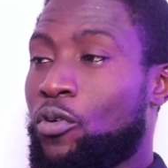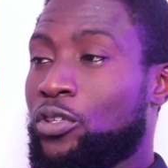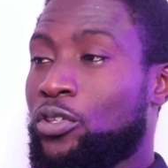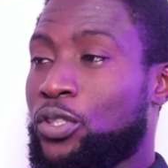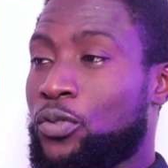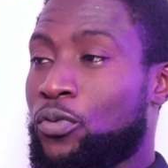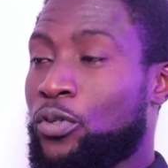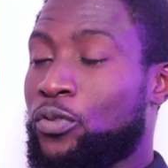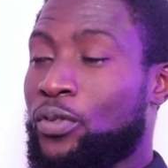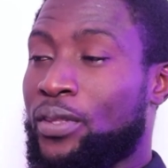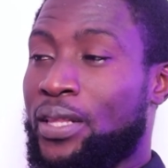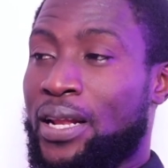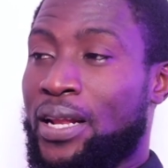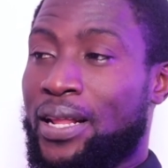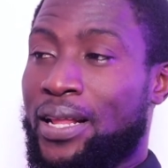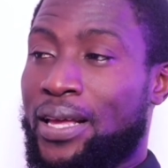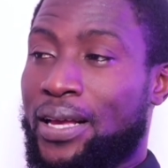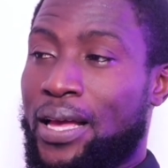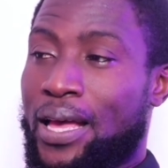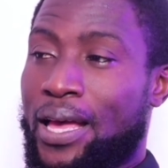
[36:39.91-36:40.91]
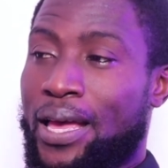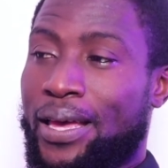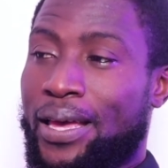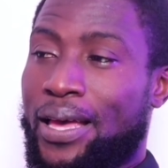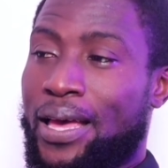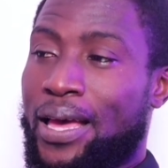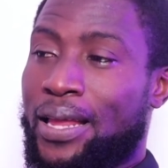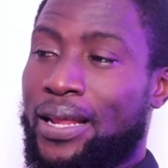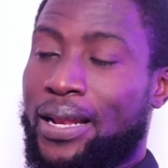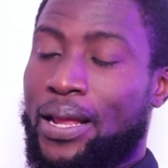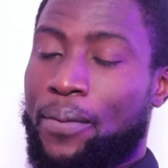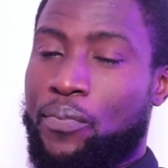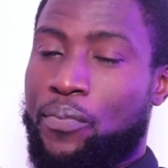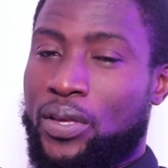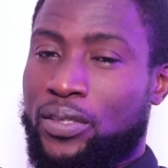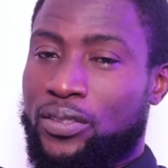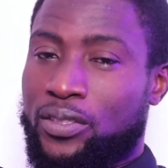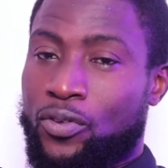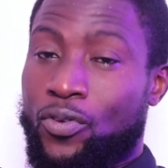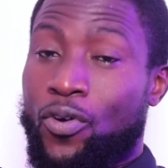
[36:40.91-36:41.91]
more serious with another
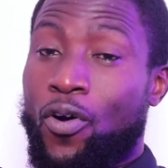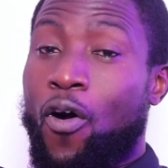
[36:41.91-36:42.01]
person,